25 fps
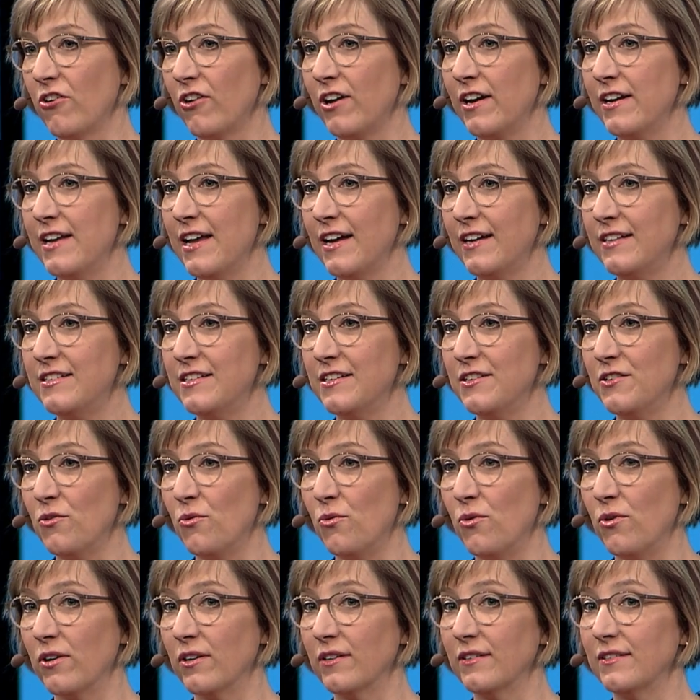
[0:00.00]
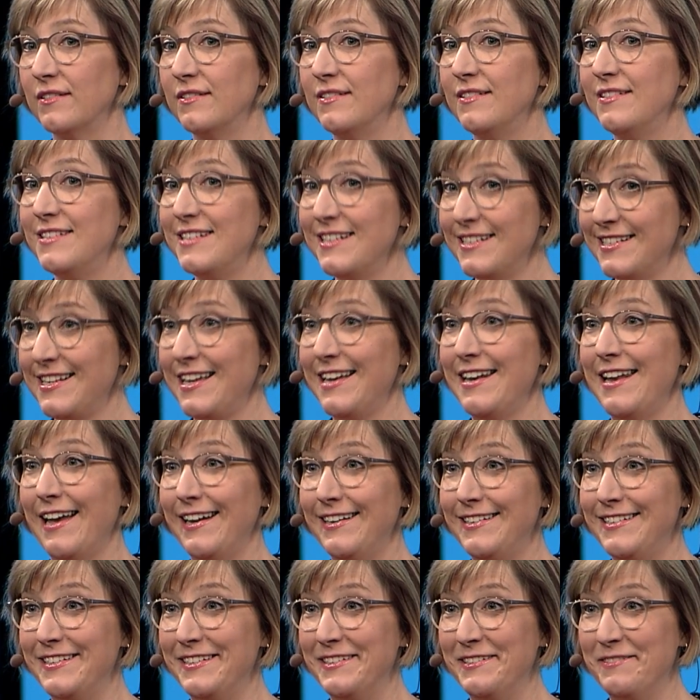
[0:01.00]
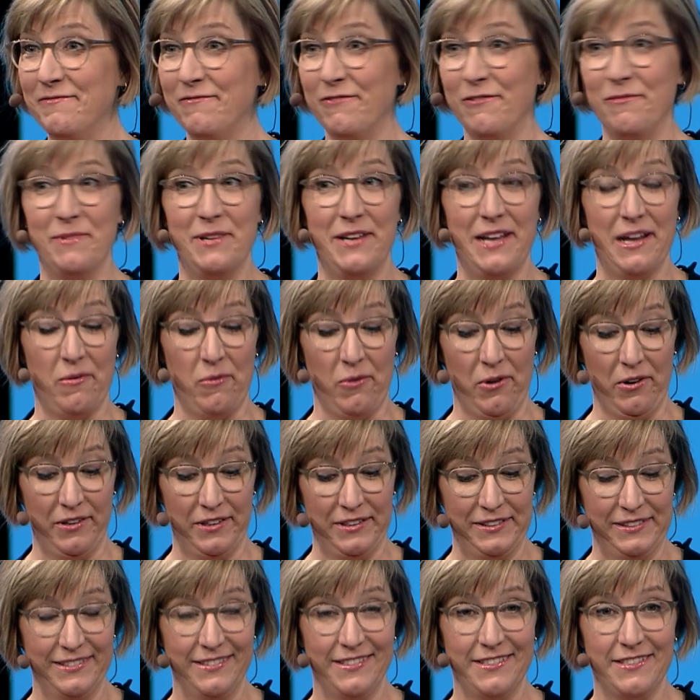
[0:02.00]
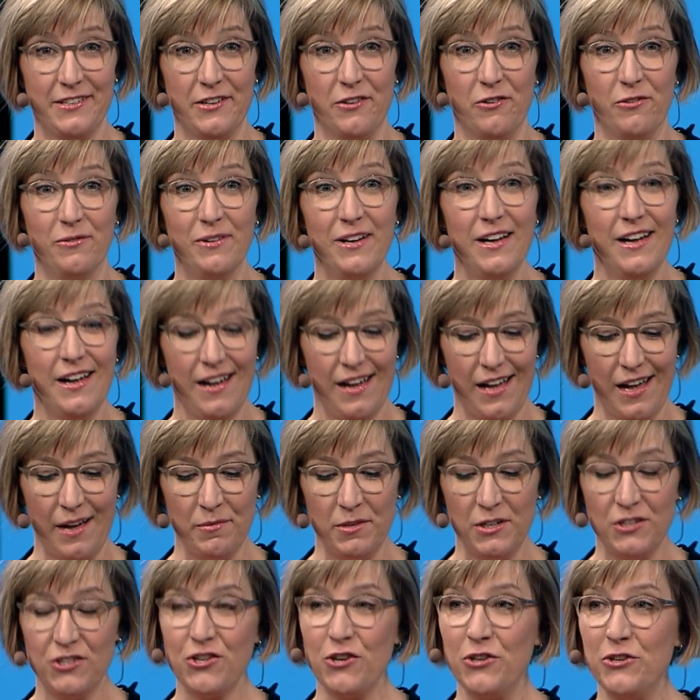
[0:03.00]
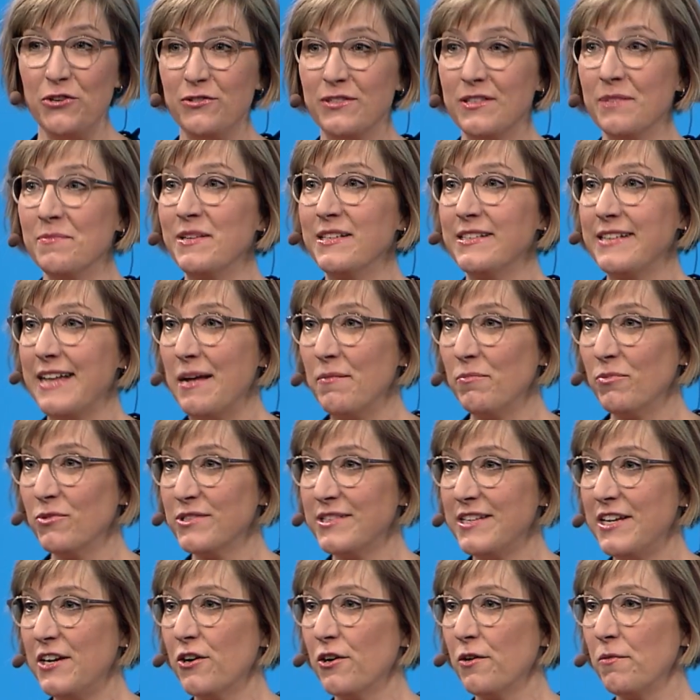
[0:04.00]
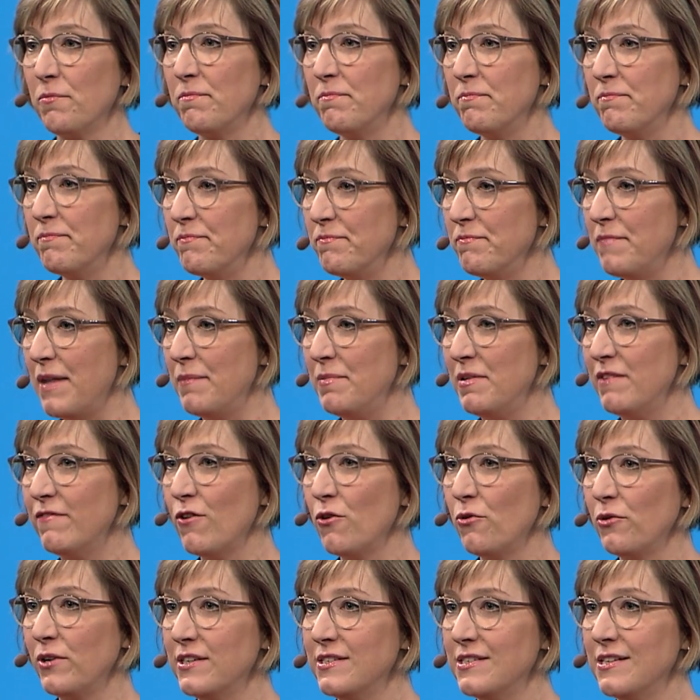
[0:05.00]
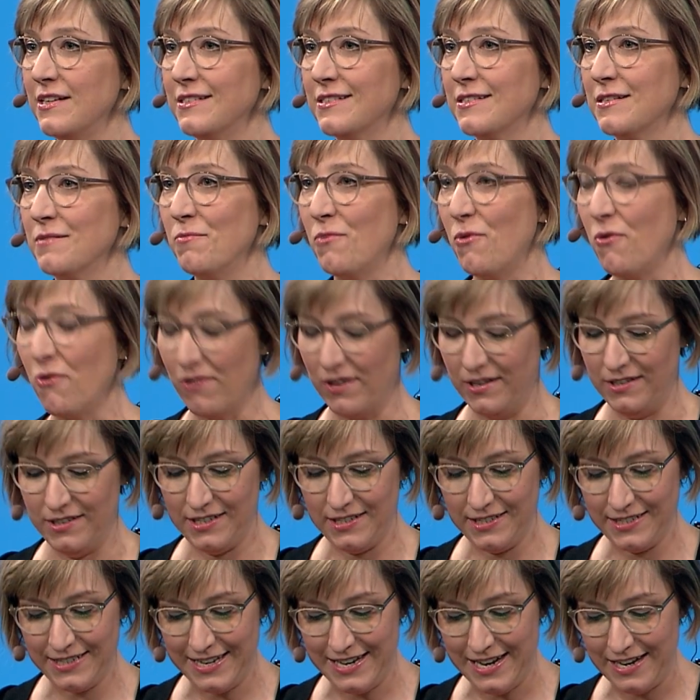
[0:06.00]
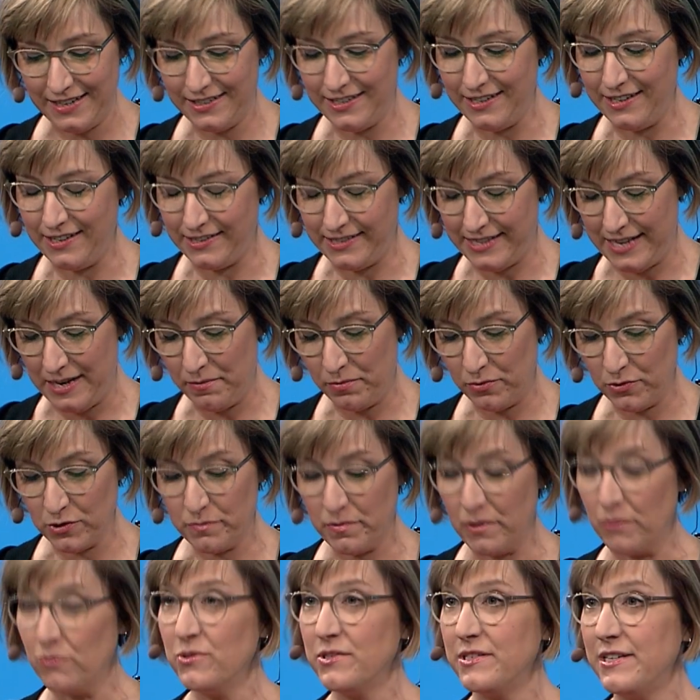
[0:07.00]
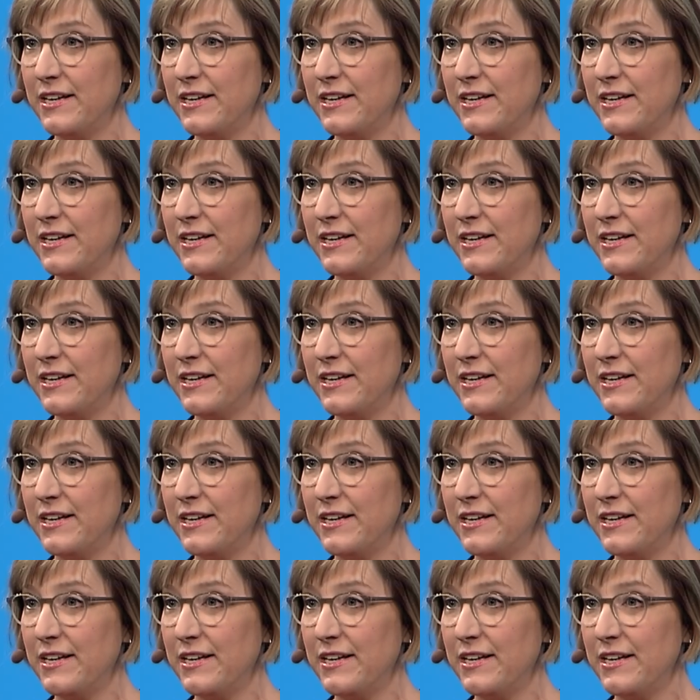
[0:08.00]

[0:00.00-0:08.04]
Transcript: you're connected or disconnected from the network. So I'm going to show you some examples here, maybe focusing some more on disconnected examples, but we'll